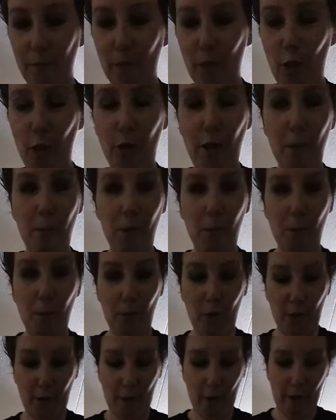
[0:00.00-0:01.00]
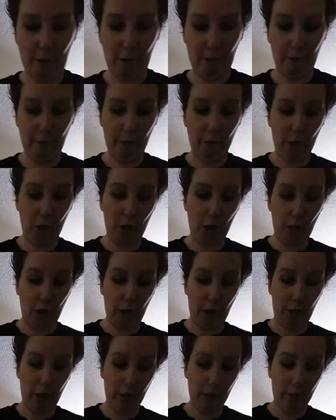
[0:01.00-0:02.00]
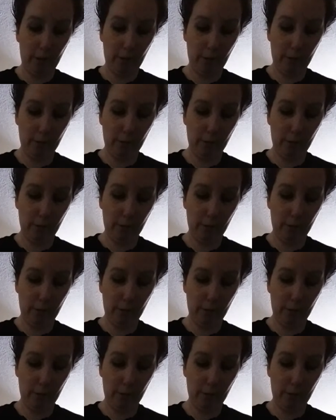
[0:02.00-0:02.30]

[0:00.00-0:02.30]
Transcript: tablespoons of sugar,